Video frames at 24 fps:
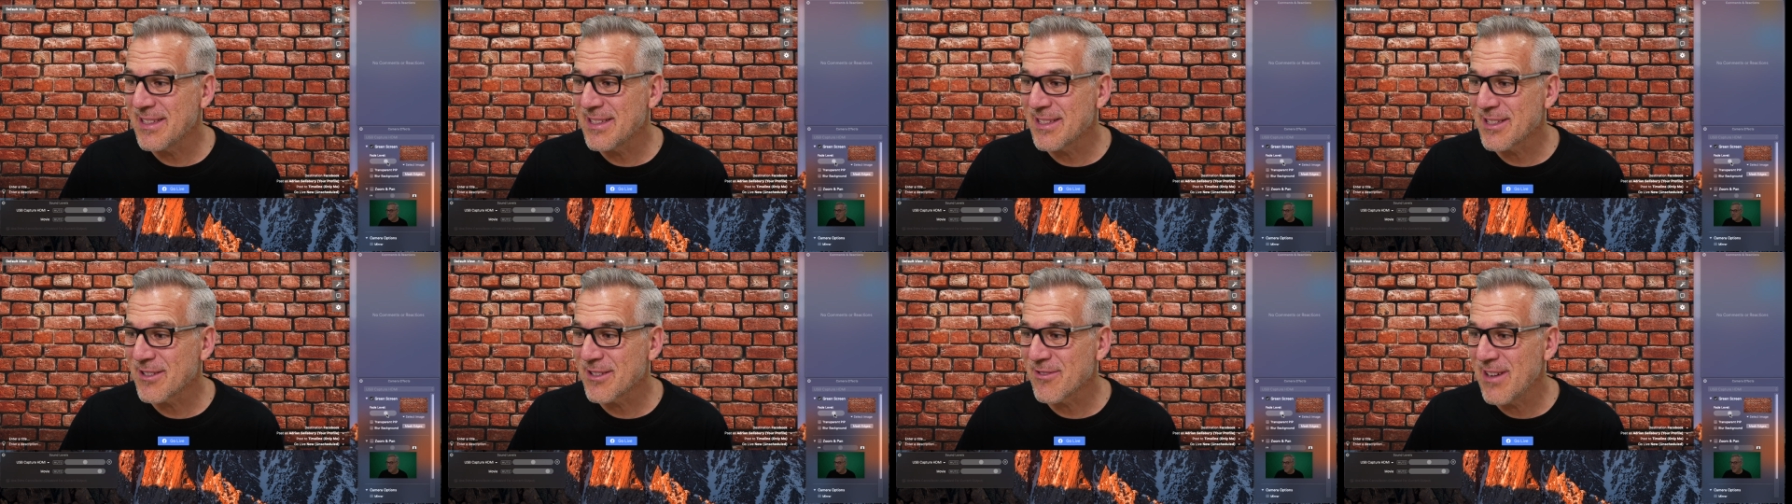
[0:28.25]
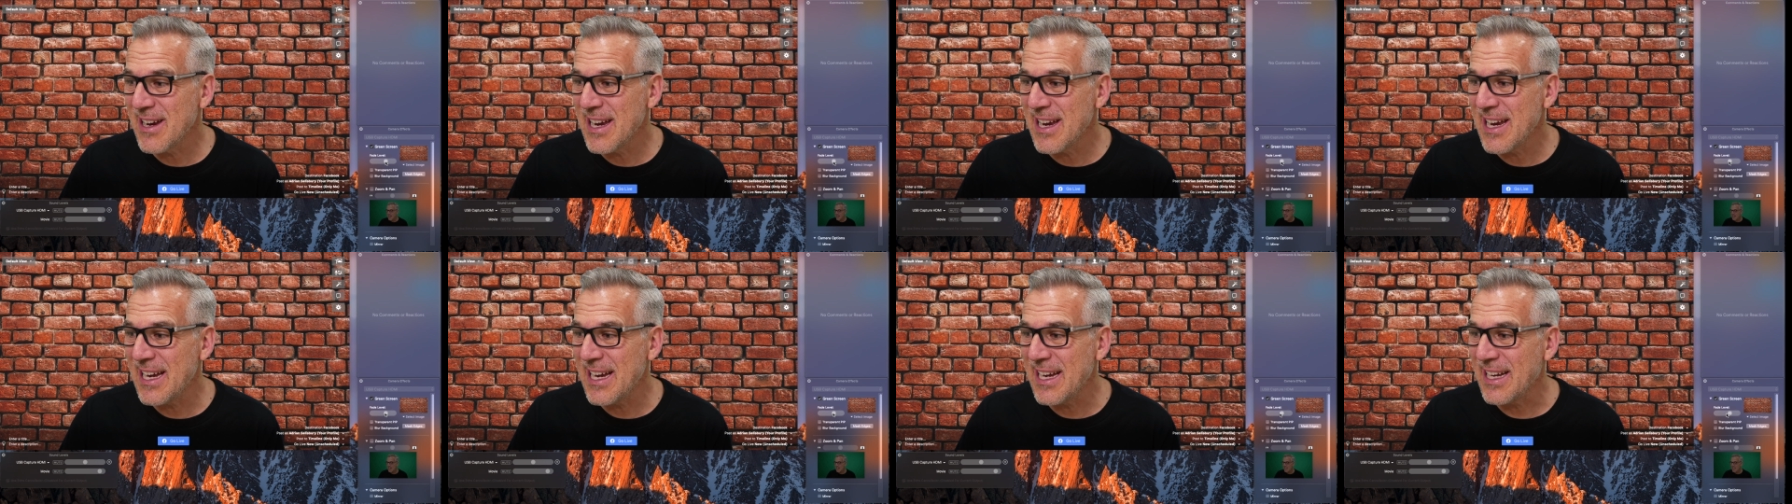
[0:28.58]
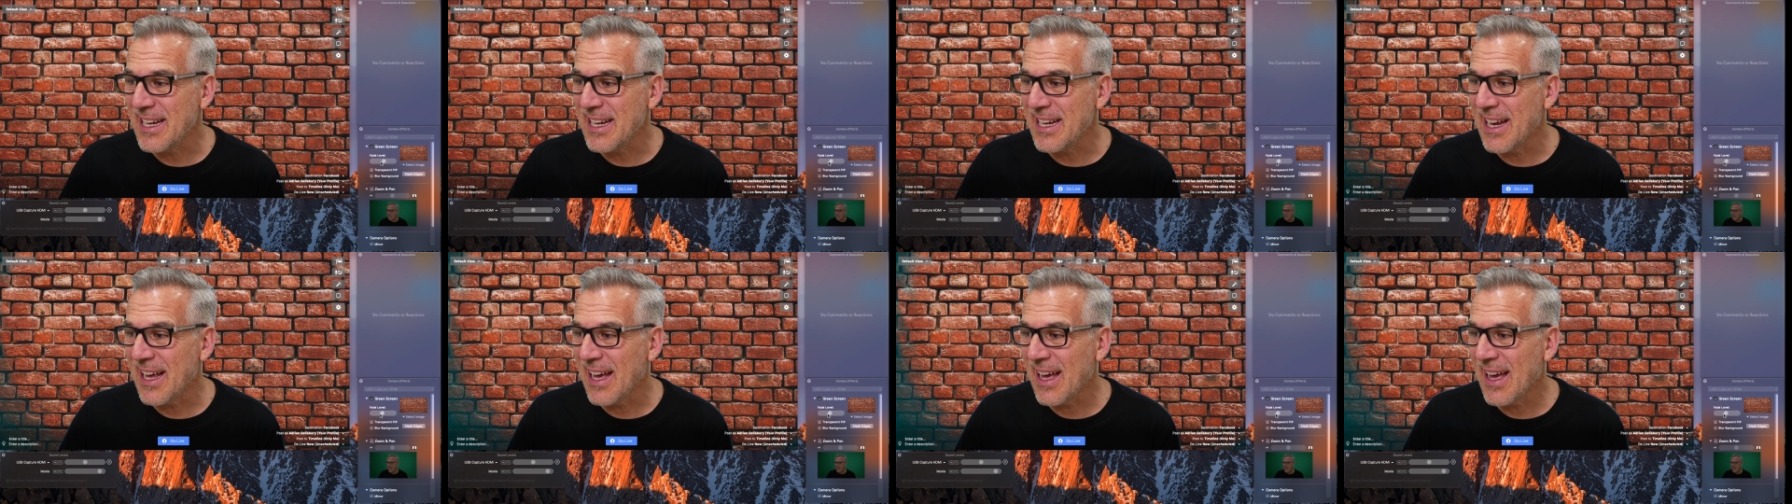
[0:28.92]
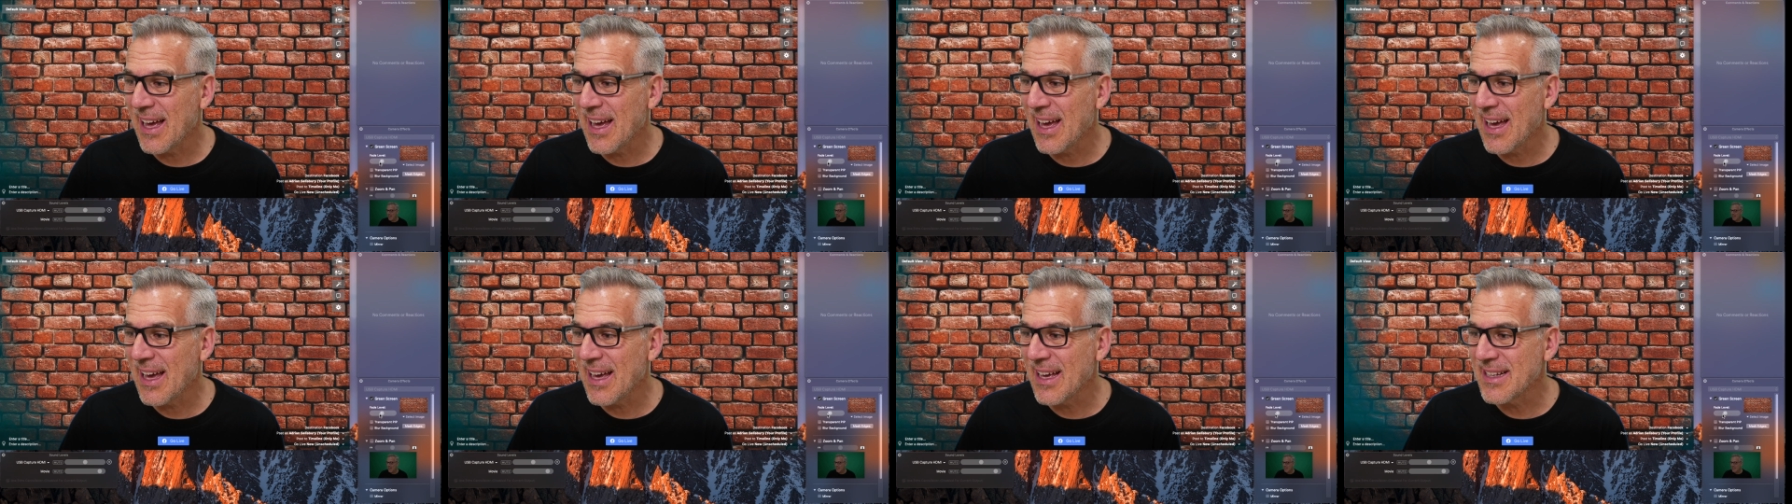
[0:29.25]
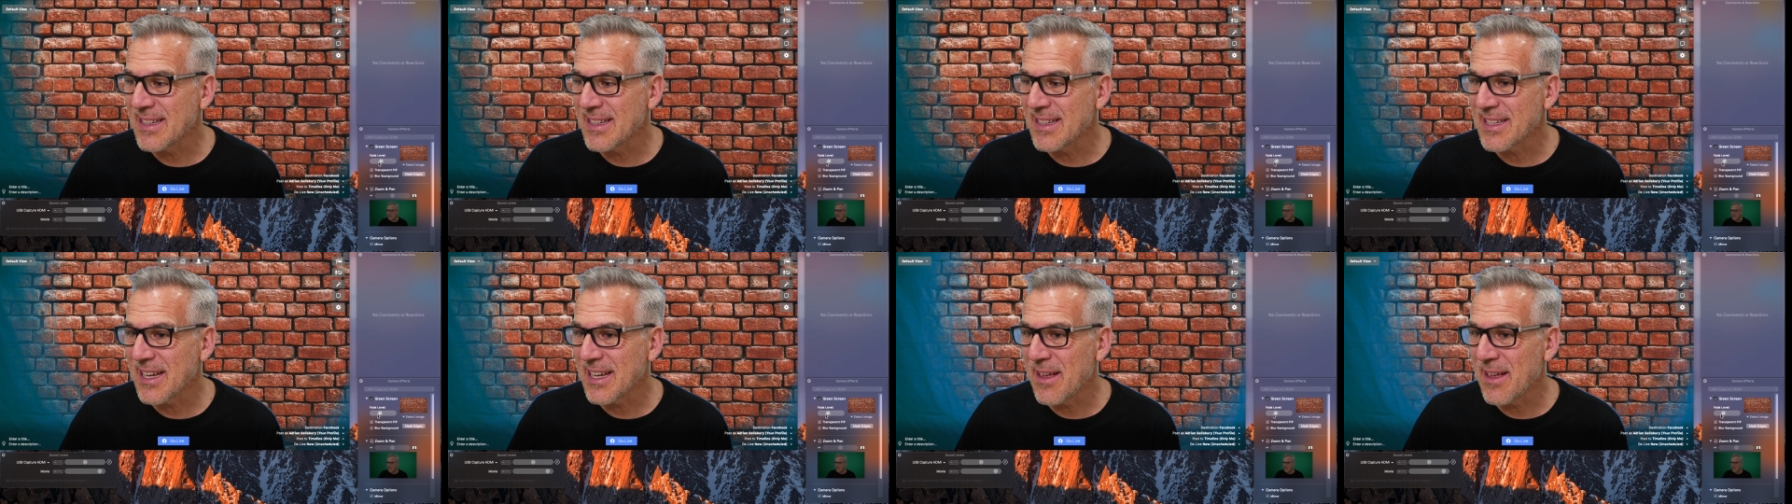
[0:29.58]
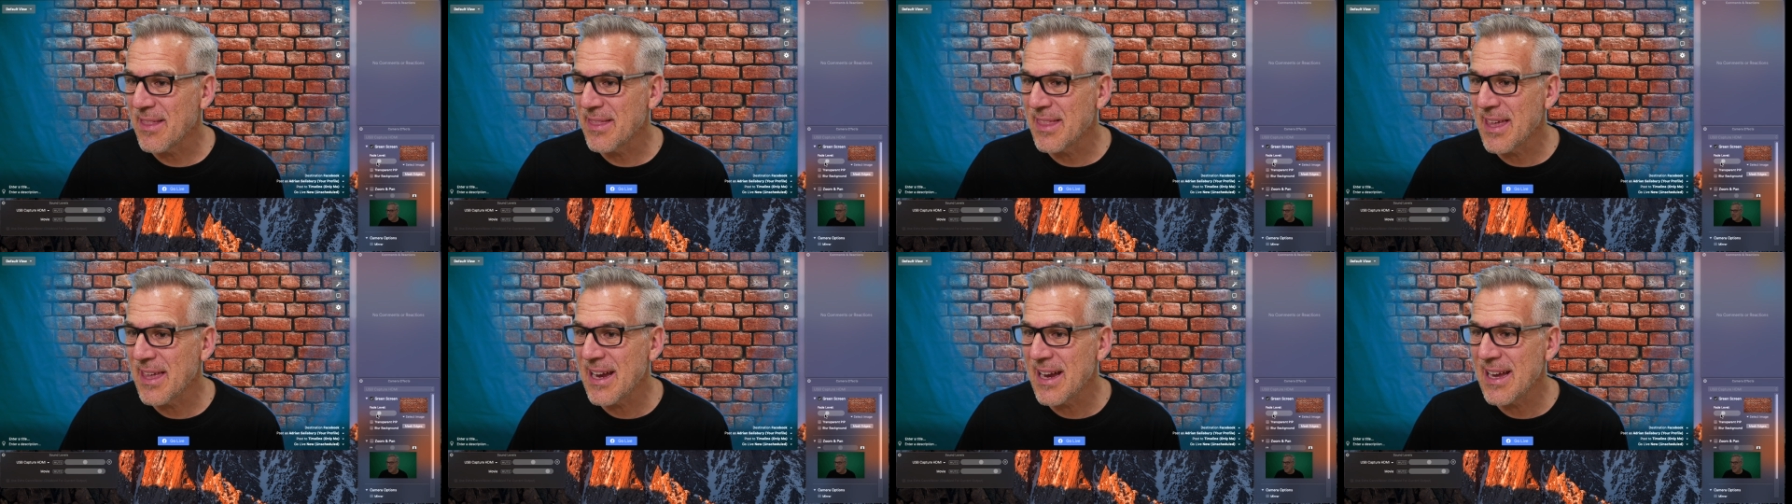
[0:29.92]
screen and
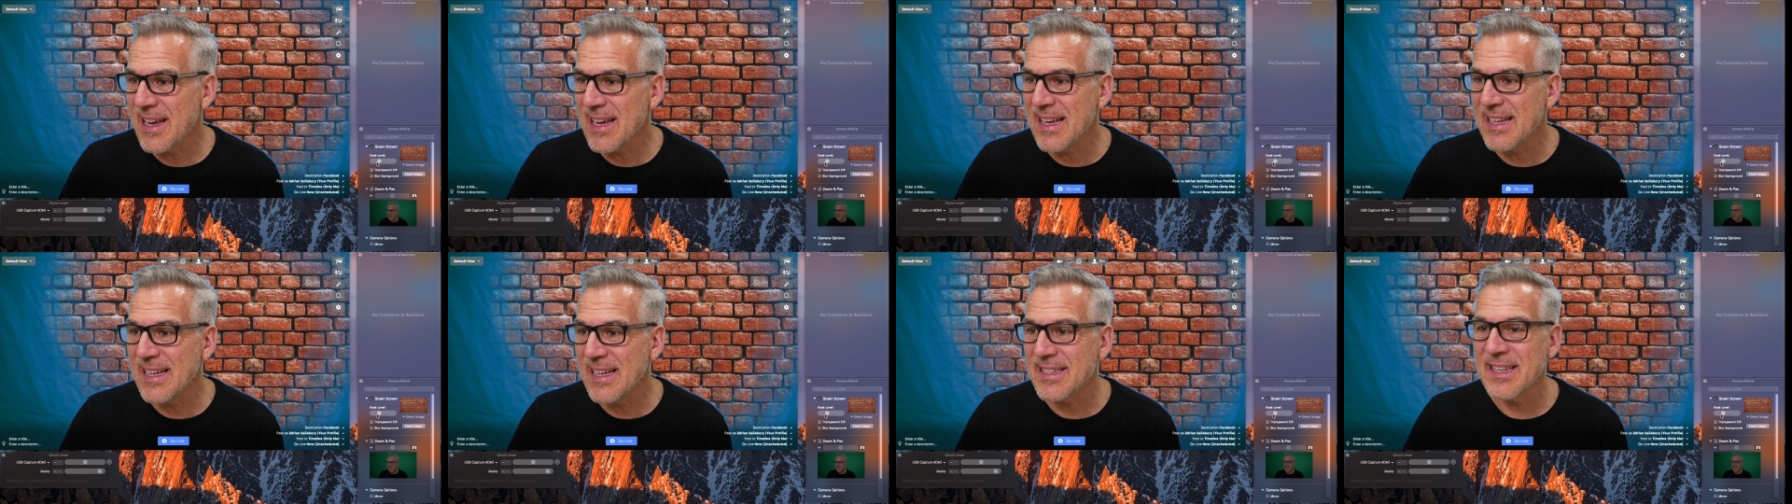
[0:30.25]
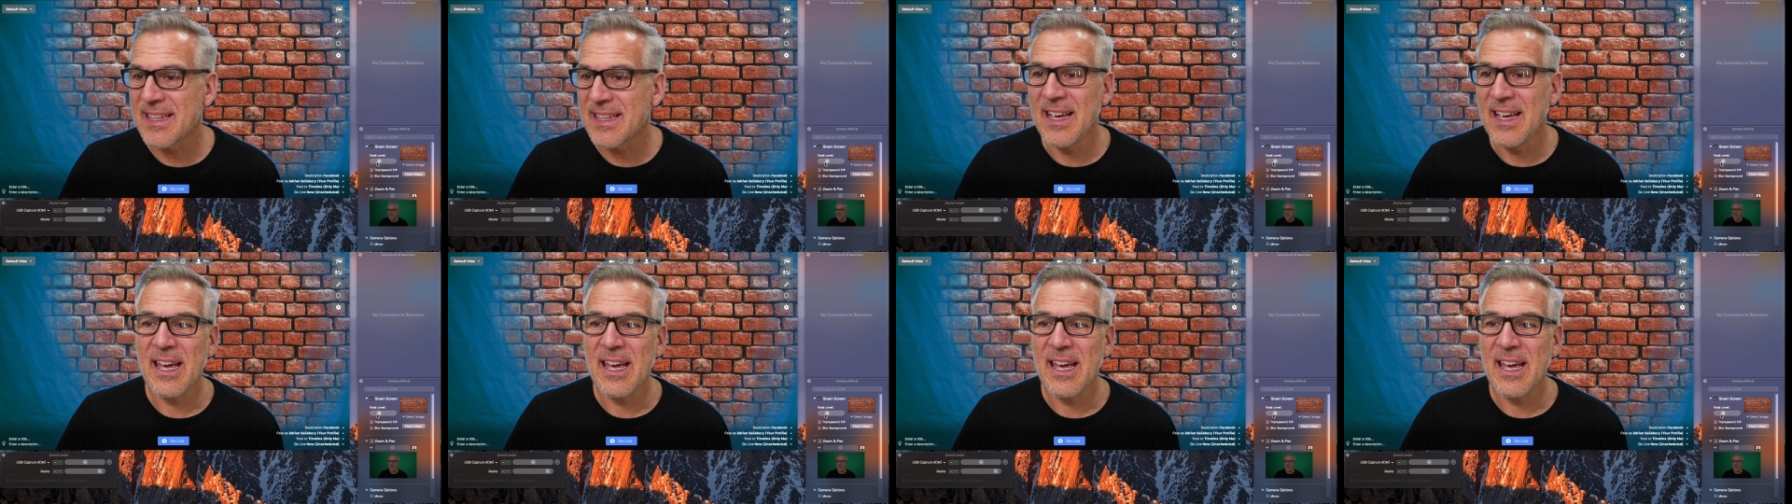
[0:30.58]
uh, there is